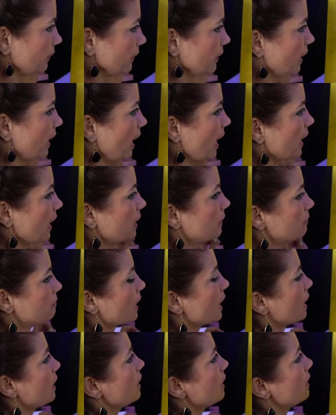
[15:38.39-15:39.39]
Okay,
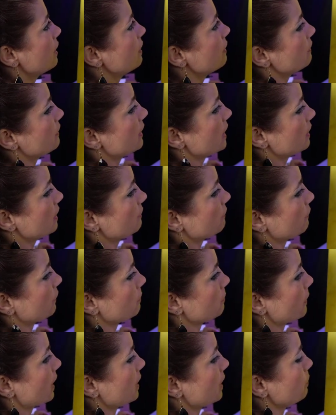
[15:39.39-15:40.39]
then for
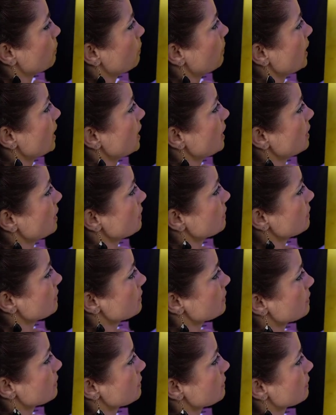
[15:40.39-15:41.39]
my
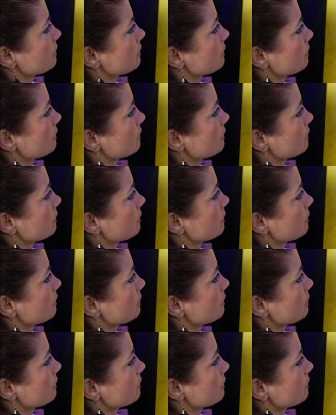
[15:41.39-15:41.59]
wings,